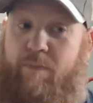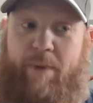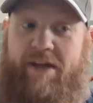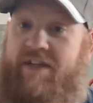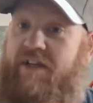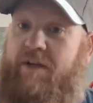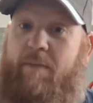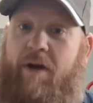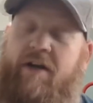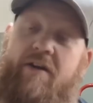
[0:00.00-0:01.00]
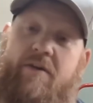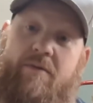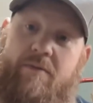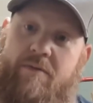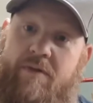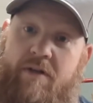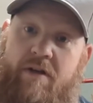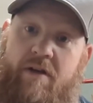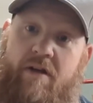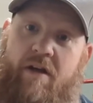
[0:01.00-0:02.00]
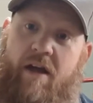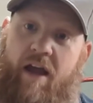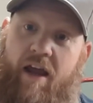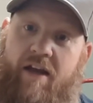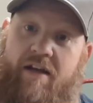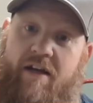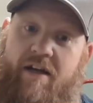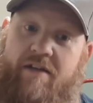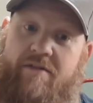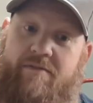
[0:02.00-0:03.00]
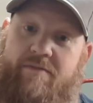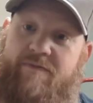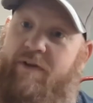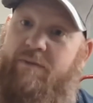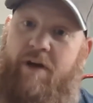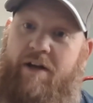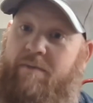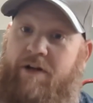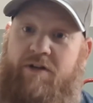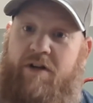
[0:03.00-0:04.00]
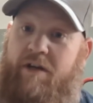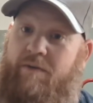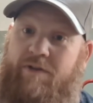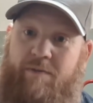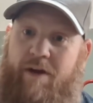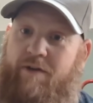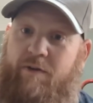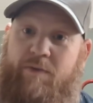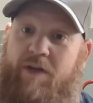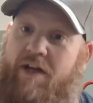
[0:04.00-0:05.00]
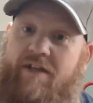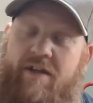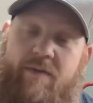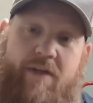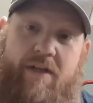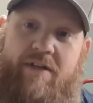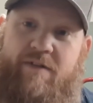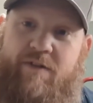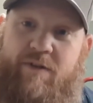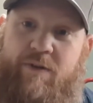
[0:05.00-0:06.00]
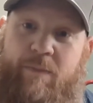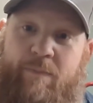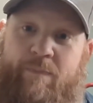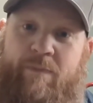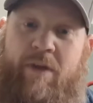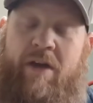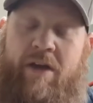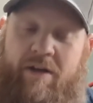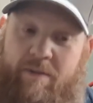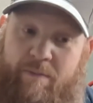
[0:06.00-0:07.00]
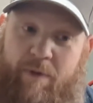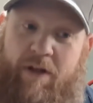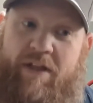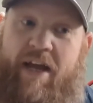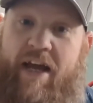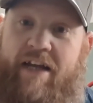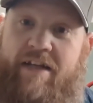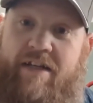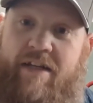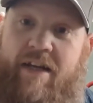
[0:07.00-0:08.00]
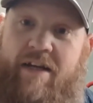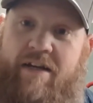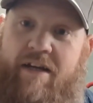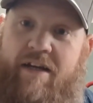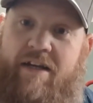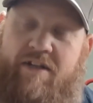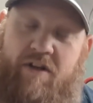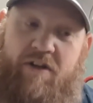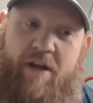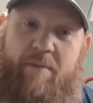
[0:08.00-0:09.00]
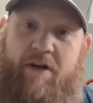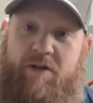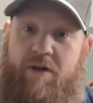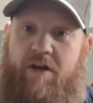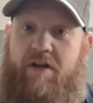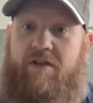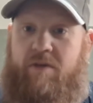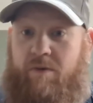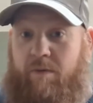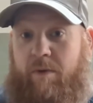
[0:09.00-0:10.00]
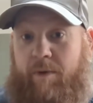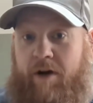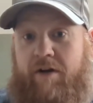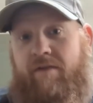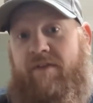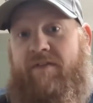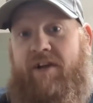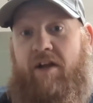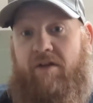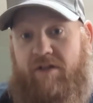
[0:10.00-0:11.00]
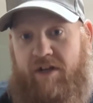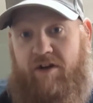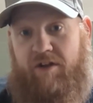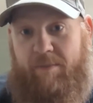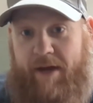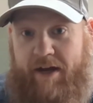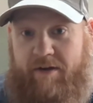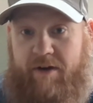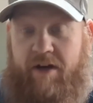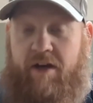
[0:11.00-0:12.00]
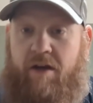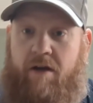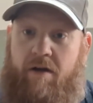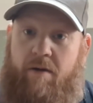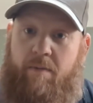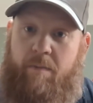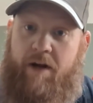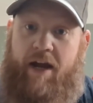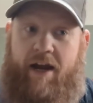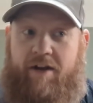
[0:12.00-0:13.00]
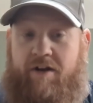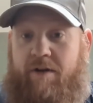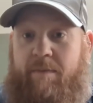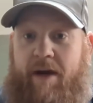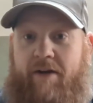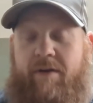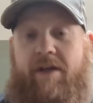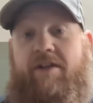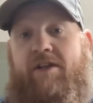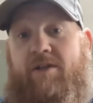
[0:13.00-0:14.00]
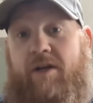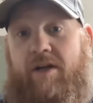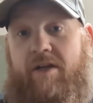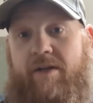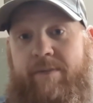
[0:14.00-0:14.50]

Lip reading: basically brand new, and fit right in my truck. It was the right group size and everything. So bought that and installed that in my truck. So I'm $150 in on the battery, but I had a good battery in the truck.